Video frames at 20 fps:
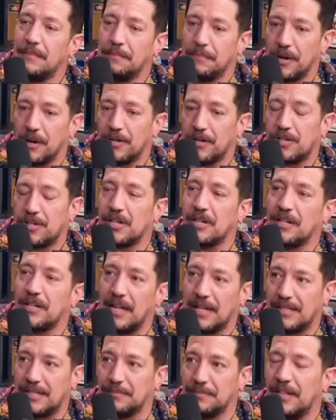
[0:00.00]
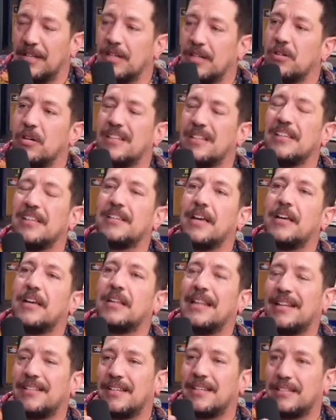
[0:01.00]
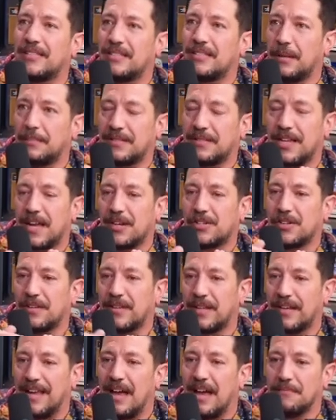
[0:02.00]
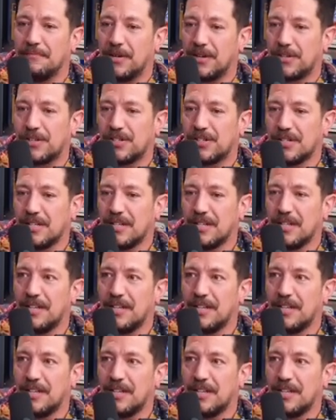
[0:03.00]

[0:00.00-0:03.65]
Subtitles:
Merch. Mm. That's a subsection of the gout merch.